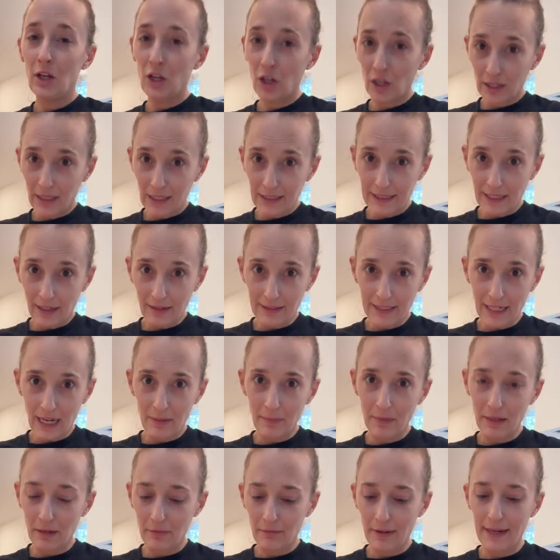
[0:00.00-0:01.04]
cook this
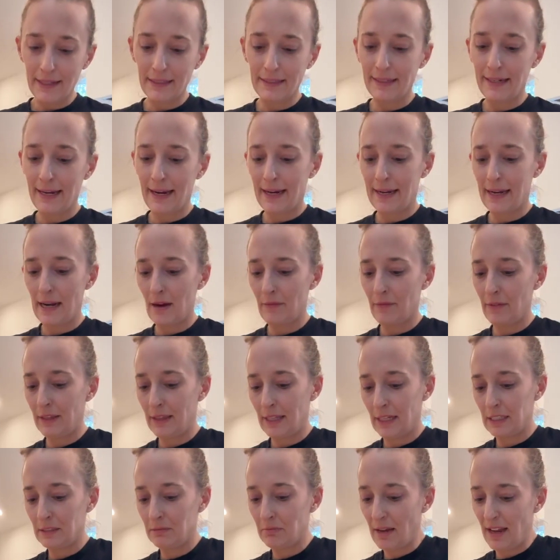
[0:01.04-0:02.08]
outside, but it rained today and
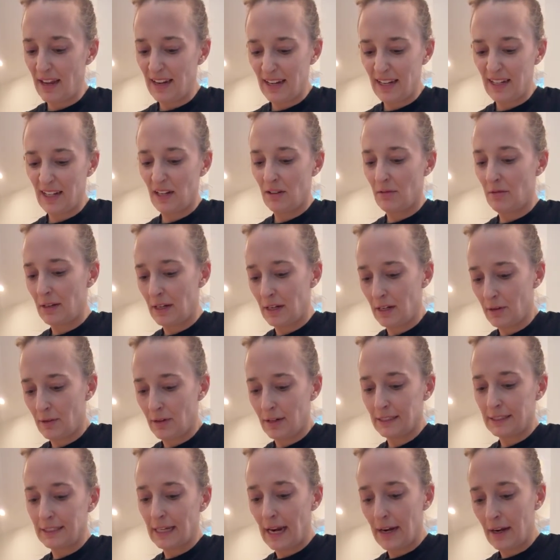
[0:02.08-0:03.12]
everything's wet and I didn't want to go
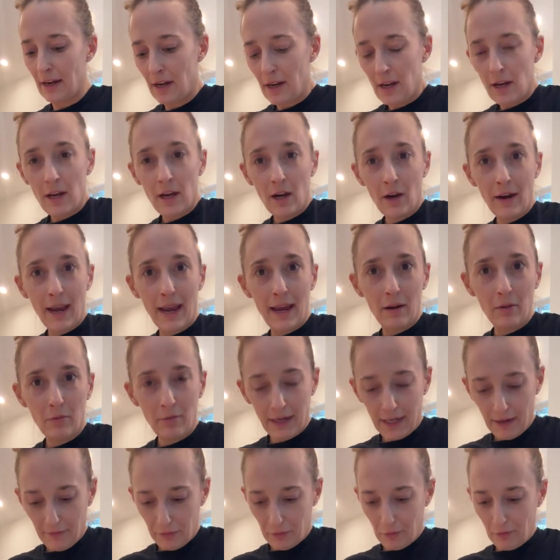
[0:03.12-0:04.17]
outside. Okay,
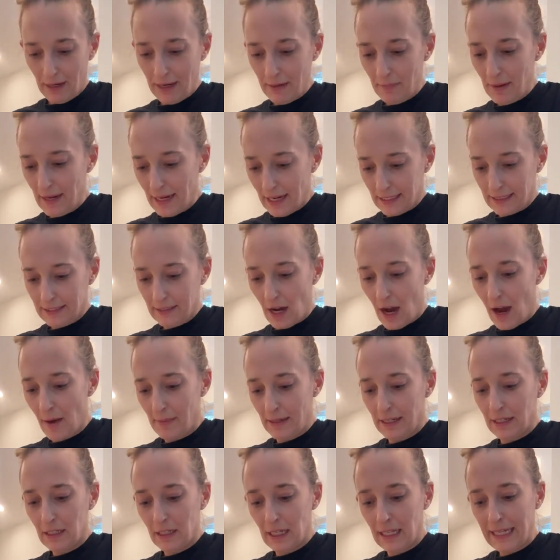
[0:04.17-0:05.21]
we have 3 minutes,
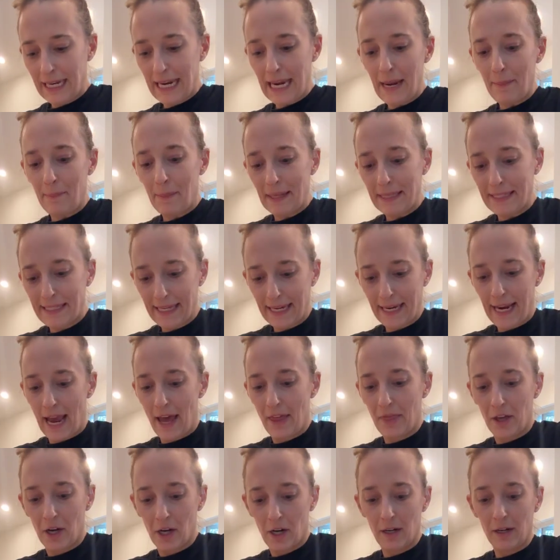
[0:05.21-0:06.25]
Gabi. Keep it
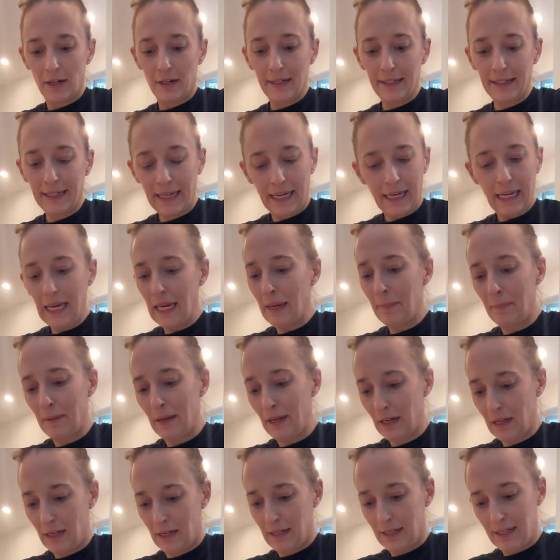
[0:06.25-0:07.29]
together.
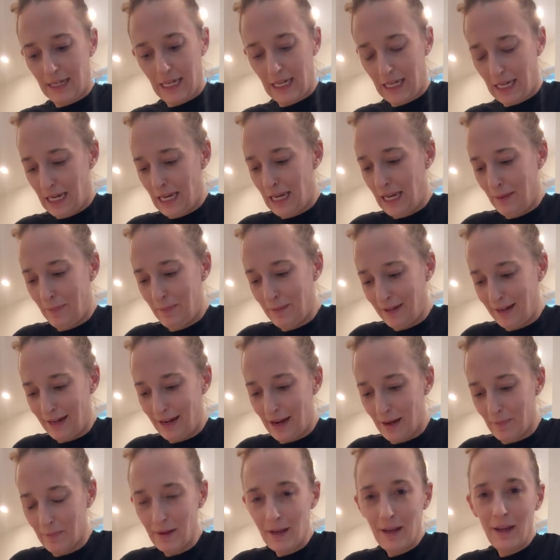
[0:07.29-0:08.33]
Keep it
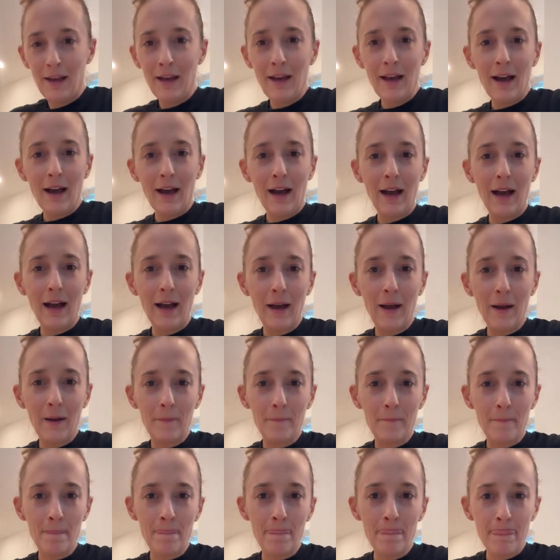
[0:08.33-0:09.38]
up.
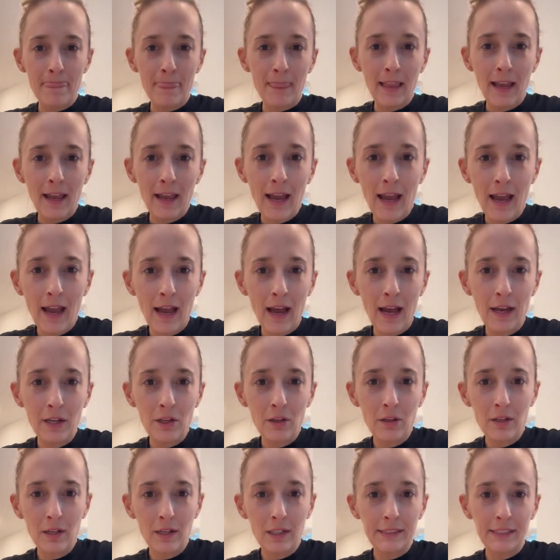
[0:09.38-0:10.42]
How do
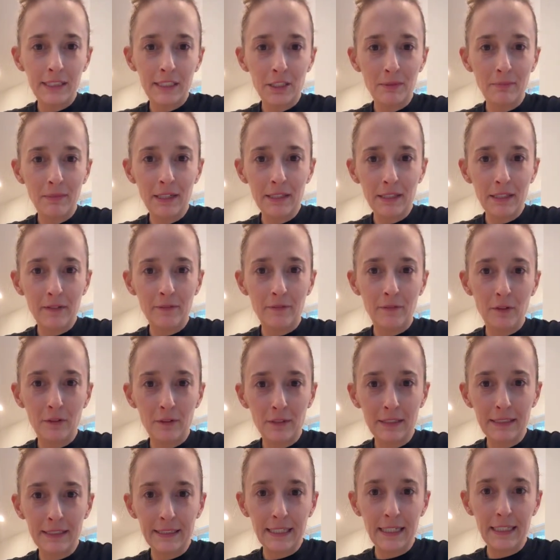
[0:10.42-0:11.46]
you cook such amazing
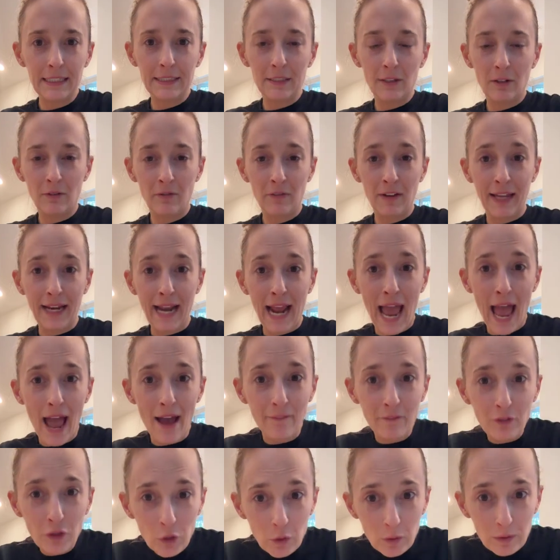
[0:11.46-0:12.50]
food and stay so fit?
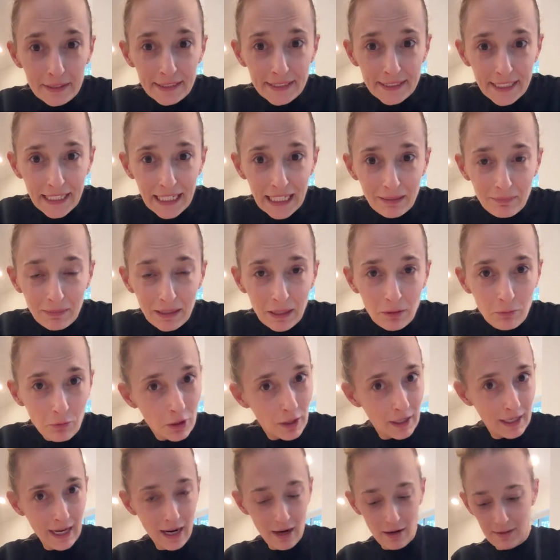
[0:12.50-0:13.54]
Have you seen me
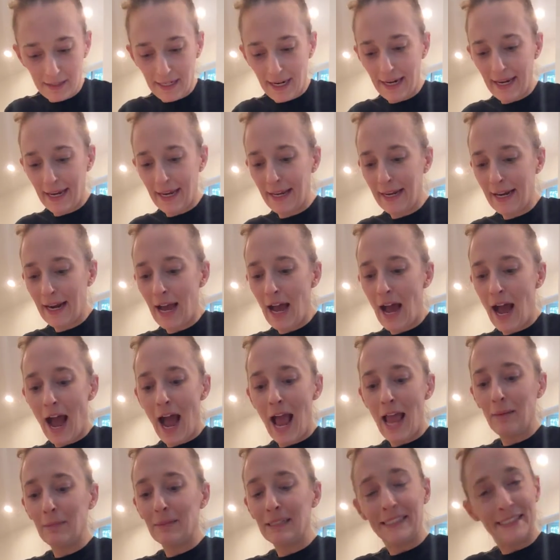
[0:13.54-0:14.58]
work out, Diana?
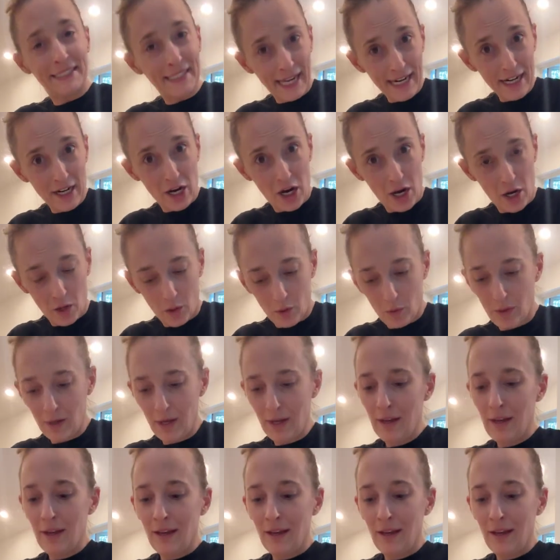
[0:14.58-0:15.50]
I'm a psycho.